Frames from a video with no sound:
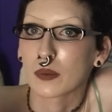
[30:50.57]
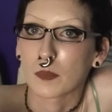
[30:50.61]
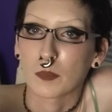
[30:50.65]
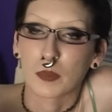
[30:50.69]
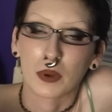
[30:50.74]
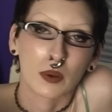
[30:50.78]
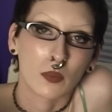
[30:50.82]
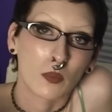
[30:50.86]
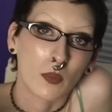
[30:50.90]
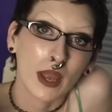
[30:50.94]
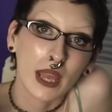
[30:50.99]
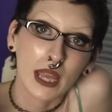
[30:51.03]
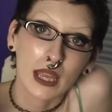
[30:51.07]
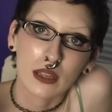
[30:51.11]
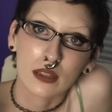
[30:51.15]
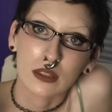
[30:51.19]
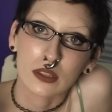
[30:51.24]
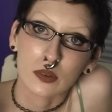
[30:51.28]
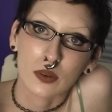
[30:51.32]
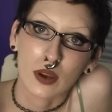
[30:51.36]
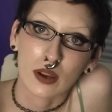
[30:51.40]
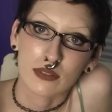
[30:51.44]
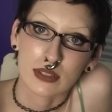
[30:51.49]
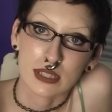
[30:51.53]
But wait,
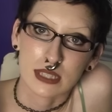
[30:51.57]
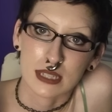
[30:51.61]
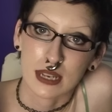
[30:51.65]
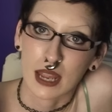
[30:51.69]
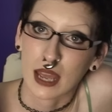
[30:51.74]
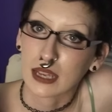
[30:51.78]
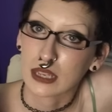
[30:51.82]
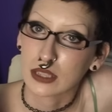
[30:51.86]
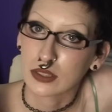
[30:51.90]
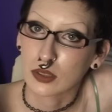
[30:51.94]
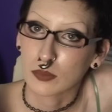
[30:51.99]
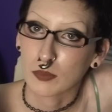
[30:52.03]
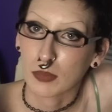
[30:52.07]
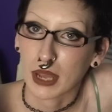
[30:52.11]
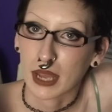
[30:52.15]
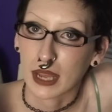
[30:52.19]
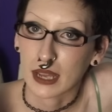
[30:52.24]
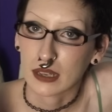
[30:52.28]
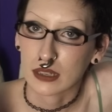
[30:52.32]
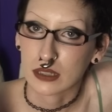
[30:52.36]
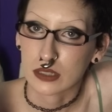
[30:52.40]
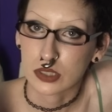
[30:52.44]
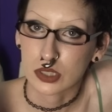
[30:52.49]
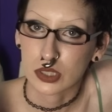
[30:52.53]
you have a snack in your
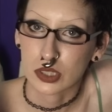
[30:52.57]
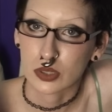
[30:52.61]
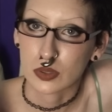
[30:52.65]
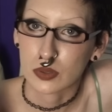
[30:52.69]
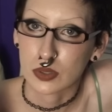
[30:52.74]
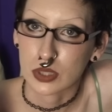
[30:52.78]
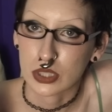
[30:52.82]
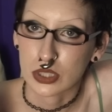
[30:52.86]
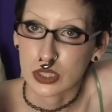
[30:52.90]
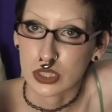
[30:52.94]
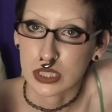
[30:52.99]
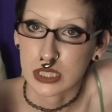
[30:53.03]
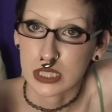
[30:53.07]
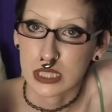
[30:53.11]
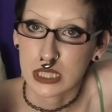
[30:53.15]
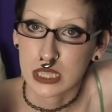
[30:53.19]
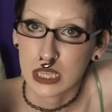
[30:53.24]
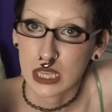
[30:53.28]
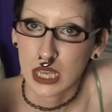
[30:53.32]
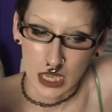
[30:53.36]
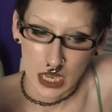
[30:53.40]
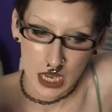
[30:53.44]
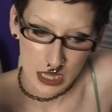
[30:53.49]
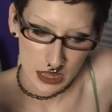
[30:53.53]
bag, so you can just
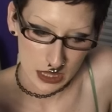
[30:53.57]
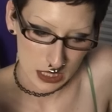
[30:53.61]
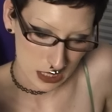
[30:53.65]
eat the